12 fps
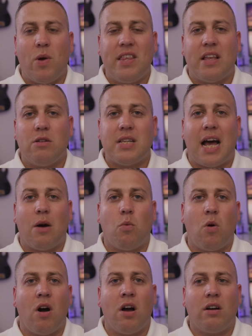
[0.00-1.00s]
Windows at
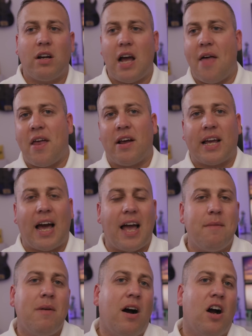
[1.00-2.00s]
work, and then I
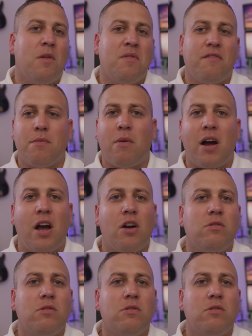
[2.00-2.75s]
came home and for my